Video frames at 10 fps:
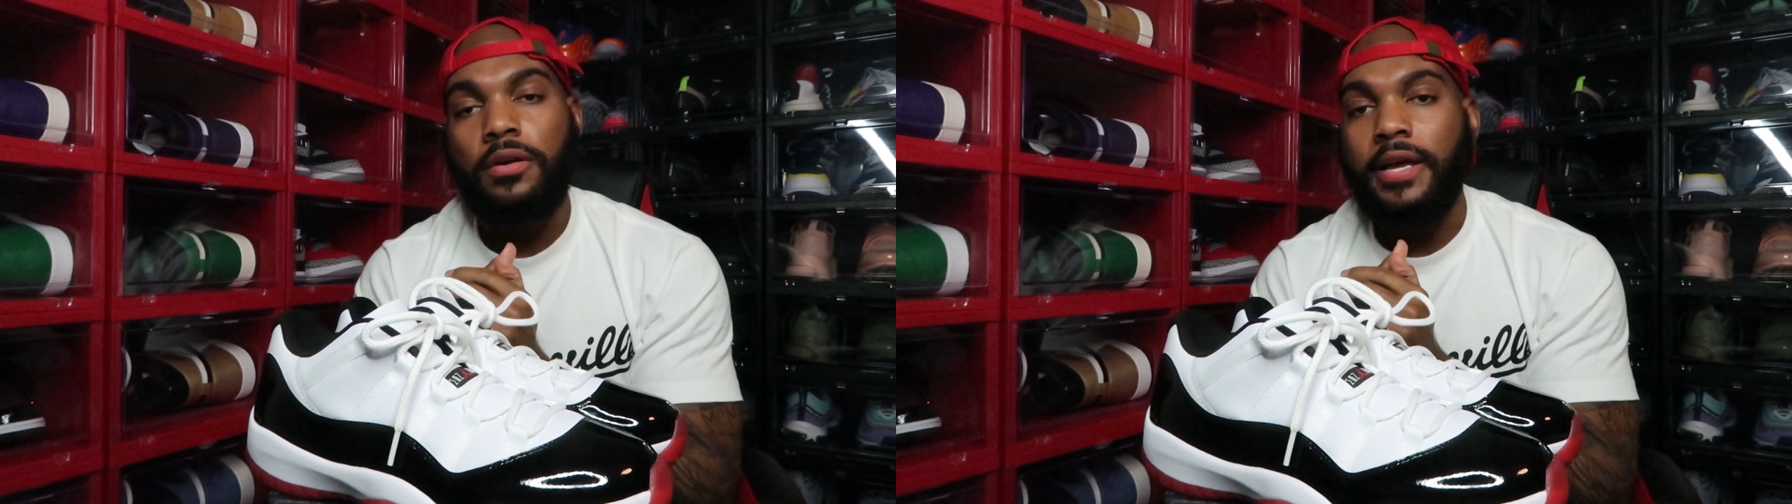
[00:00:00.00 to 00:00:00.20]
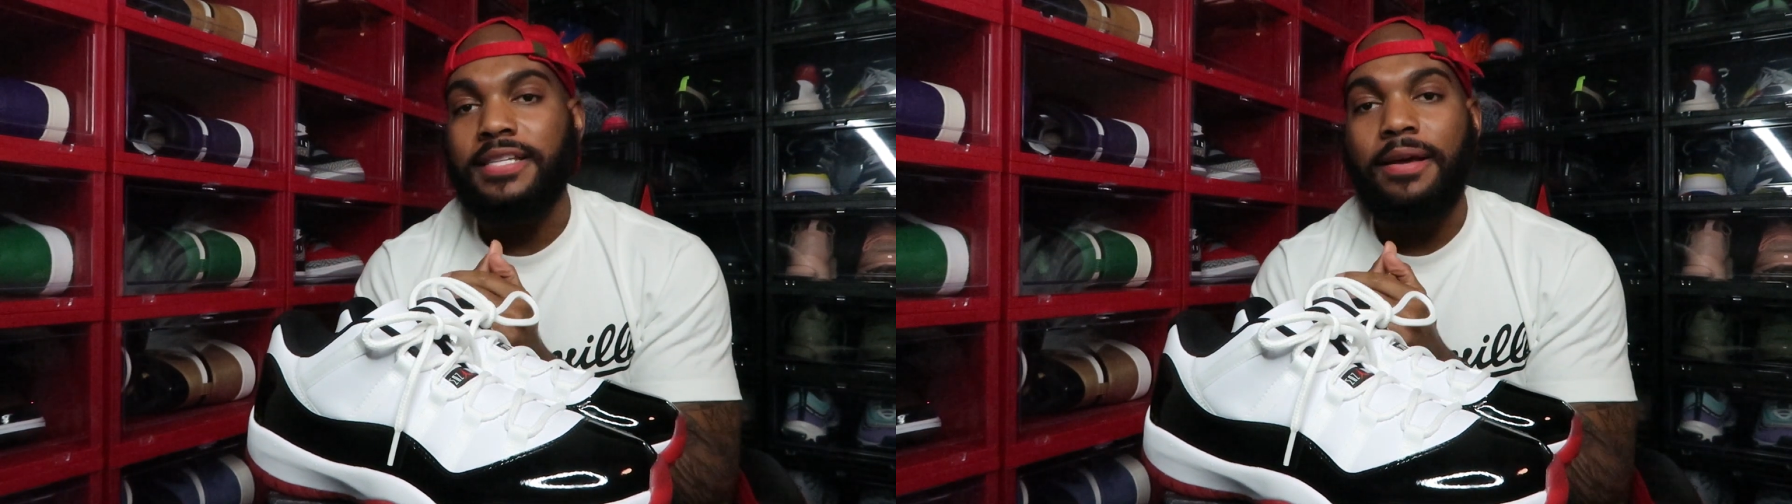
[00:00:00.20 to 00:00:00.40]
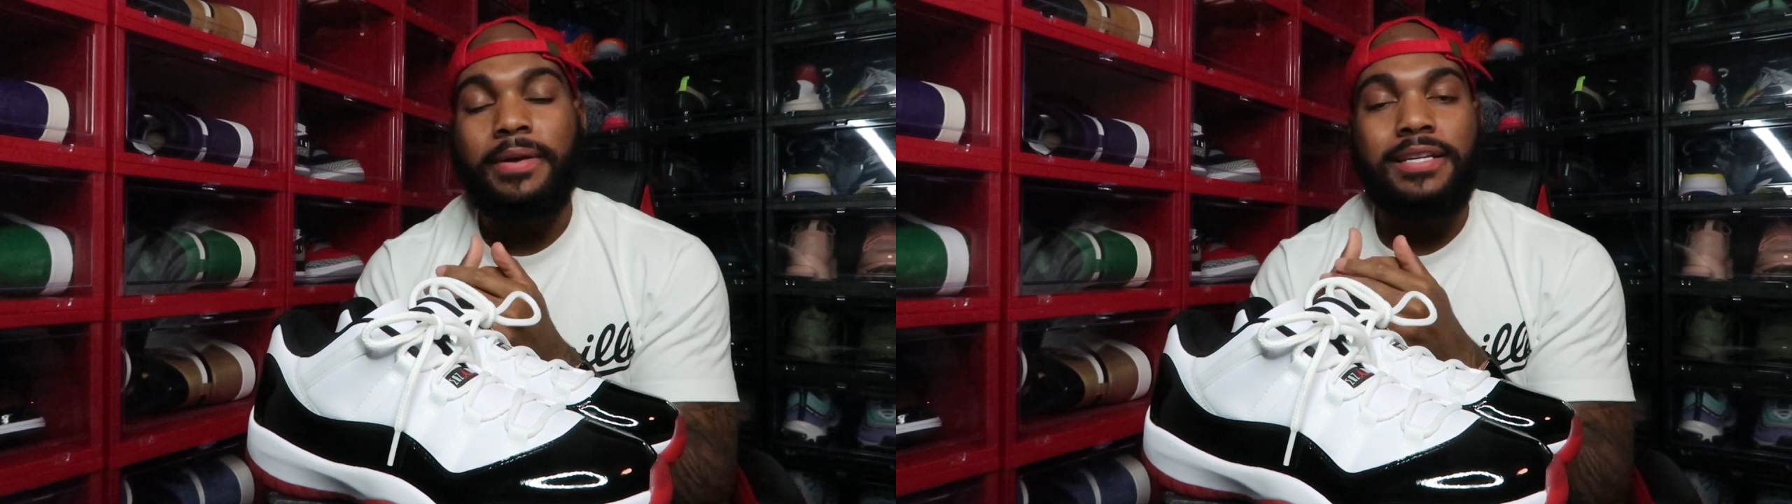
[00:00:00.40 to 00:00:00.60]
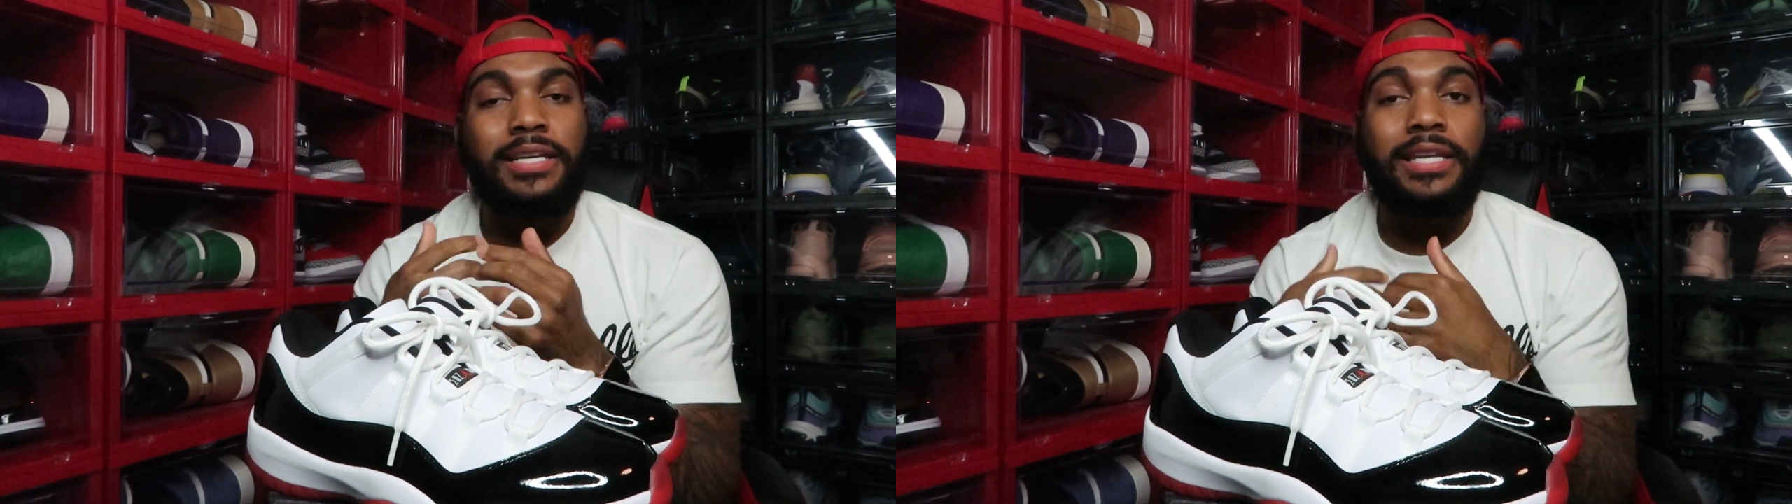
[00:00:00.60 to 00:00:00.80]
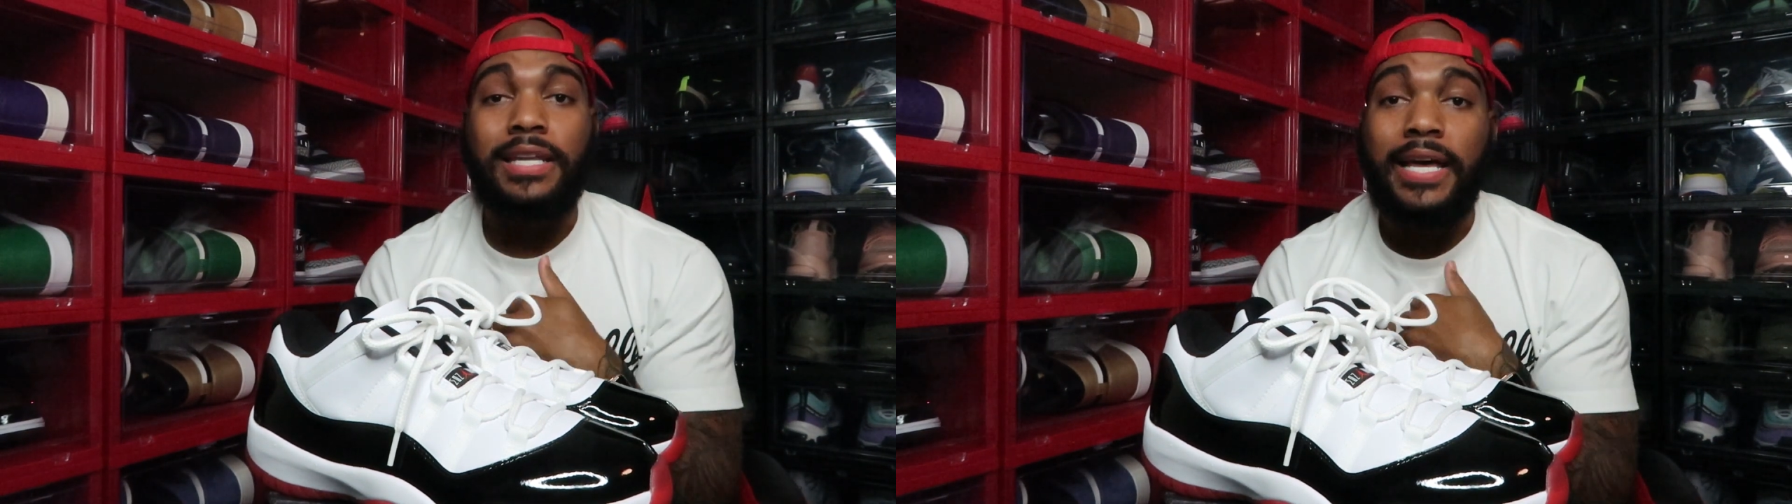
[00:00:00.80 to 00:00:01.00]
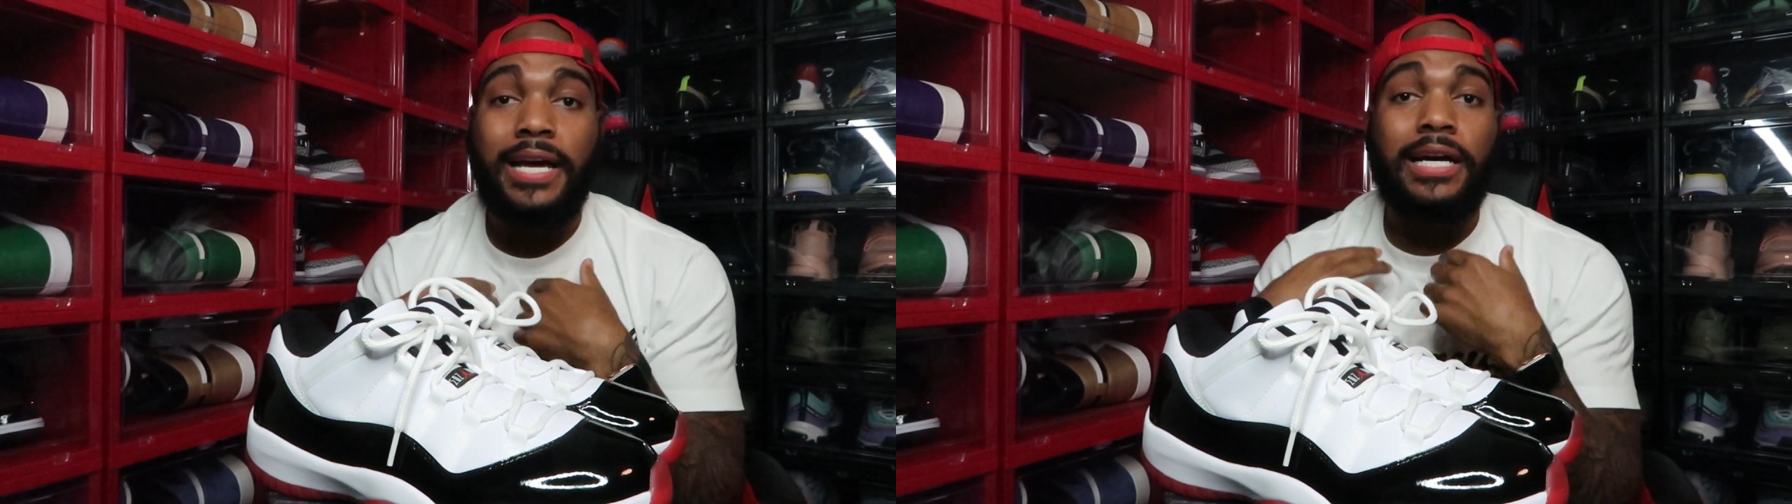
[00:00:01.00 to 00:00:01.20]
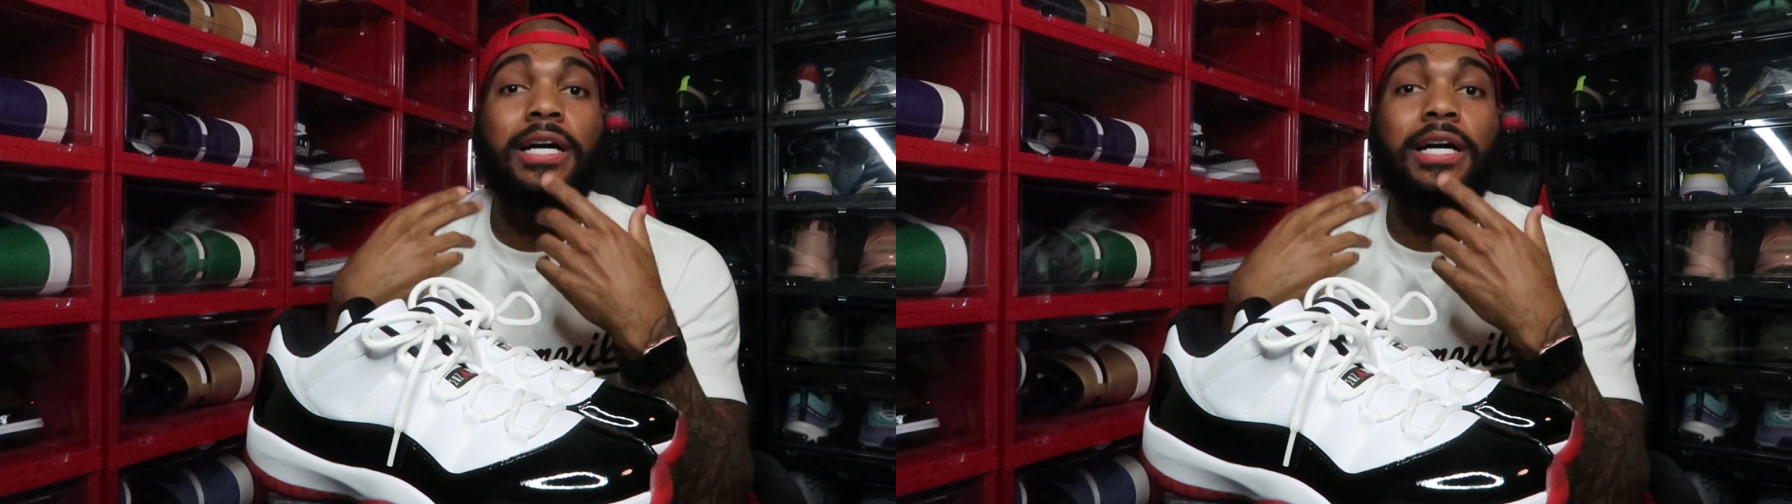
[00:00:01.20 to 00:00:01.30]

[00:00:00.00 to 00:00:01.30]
As I mentioned, let